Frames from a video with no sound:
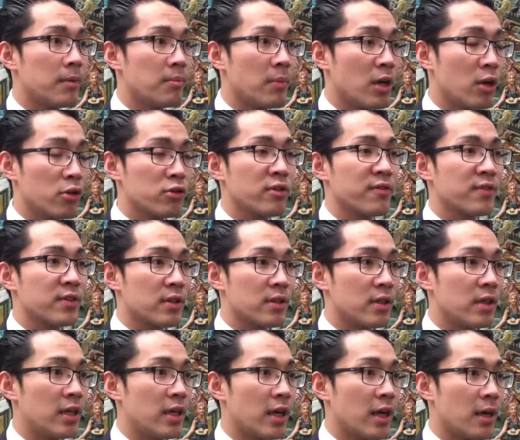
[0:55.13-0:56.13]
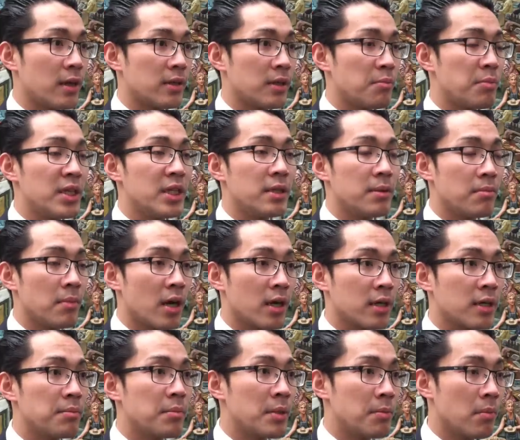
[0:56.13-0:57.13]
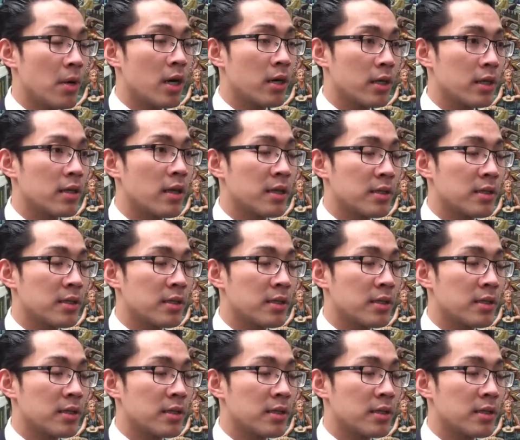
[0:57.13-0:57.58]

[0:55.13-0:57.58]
a lot of the medium market, mid-market,